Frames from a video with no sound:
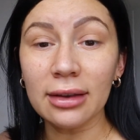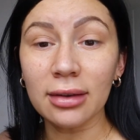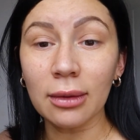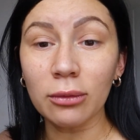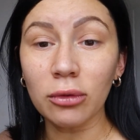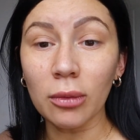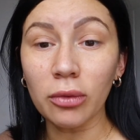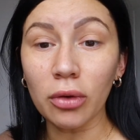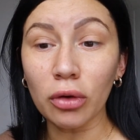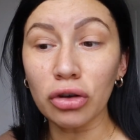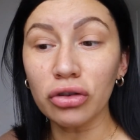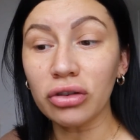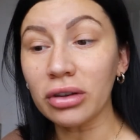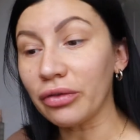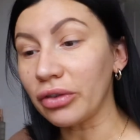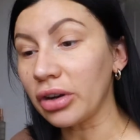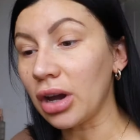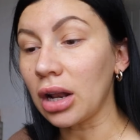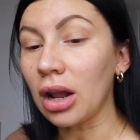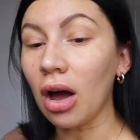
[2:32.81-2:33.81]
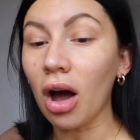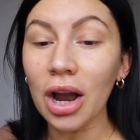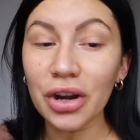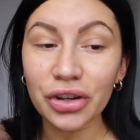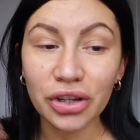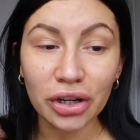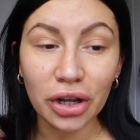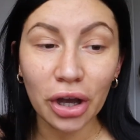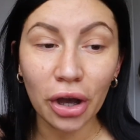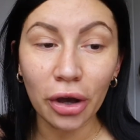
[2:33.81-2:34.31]
Sometimes I use different colour
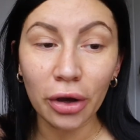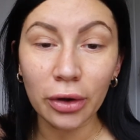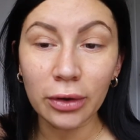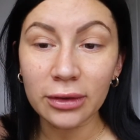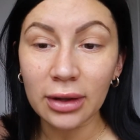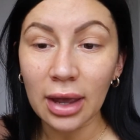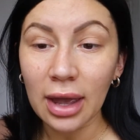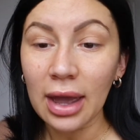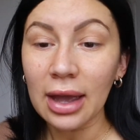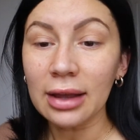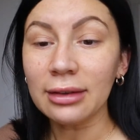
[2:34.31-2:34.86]
eyeshadows,